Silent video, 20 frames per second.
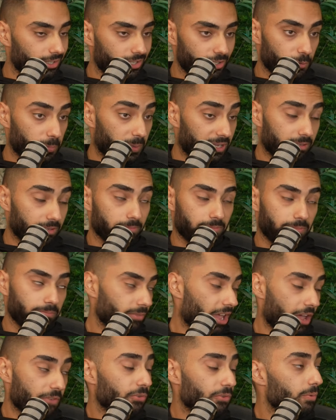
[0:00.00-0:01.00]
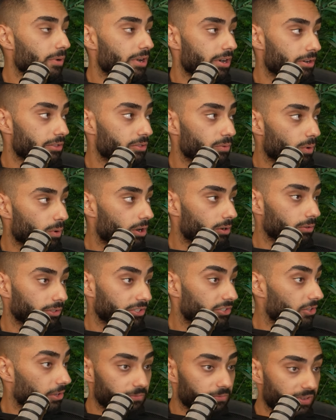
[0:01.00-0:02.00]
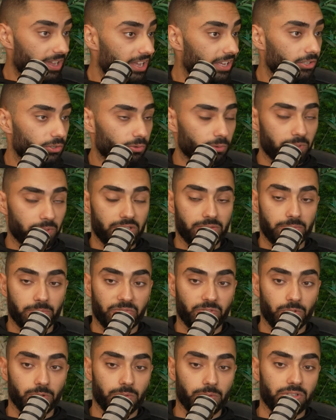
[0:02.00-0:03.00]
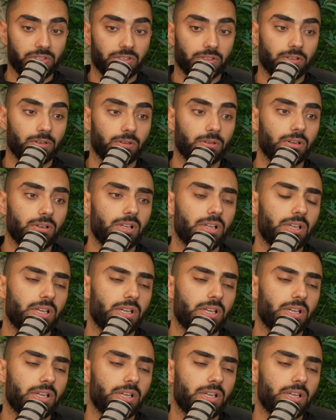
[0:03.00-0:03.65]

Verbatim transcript: He's been everywhere in the world. He's done Vegas with me a few weeks ago,